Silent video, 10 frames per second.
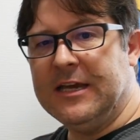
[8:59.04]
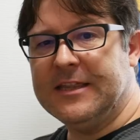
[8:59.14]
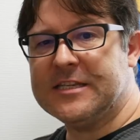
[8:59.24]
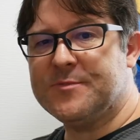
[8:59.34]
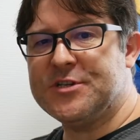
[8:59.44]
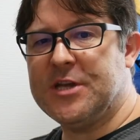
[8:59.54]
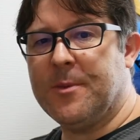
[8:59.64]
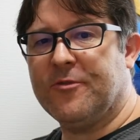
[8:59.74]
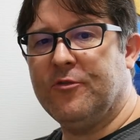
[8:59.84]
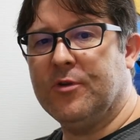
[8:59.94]
this
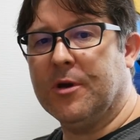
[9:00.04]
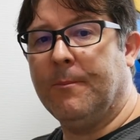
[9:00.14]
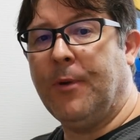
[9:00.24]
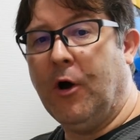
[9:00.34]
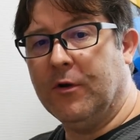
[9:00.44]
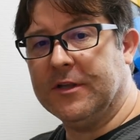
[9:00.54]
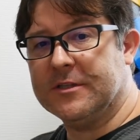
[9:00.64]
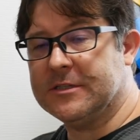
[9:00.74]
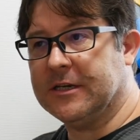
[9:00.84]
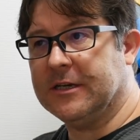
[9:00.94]
machine through component
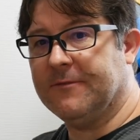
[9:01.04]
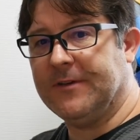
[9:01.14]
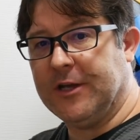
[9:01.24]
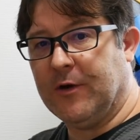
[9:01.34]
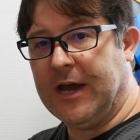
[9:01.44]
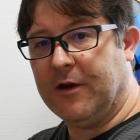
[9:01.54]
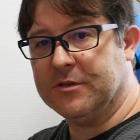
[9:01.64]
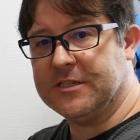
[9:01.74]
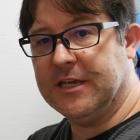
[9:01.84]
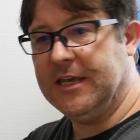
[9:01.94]
video
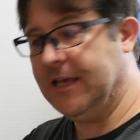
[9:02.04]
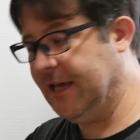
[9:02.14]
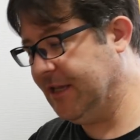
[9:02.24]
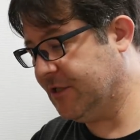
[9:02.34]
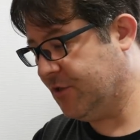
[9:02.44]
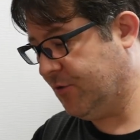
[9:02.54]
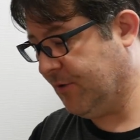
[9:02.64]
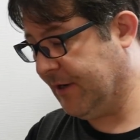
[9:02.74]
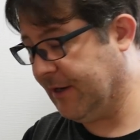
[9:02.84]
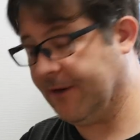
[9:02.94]
out into
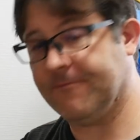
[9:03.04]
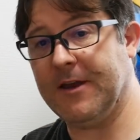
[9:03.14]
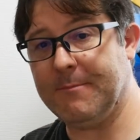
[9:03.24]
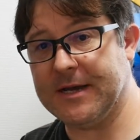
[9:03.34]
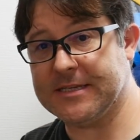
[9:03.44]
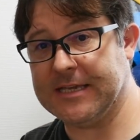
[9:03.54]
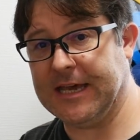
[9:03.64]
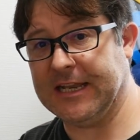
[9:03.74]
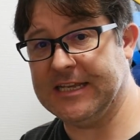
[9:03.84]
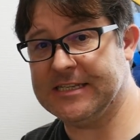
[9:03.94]
FrameMeister
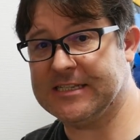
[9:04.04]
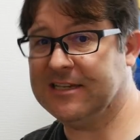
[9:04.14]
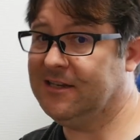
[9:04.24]
at least,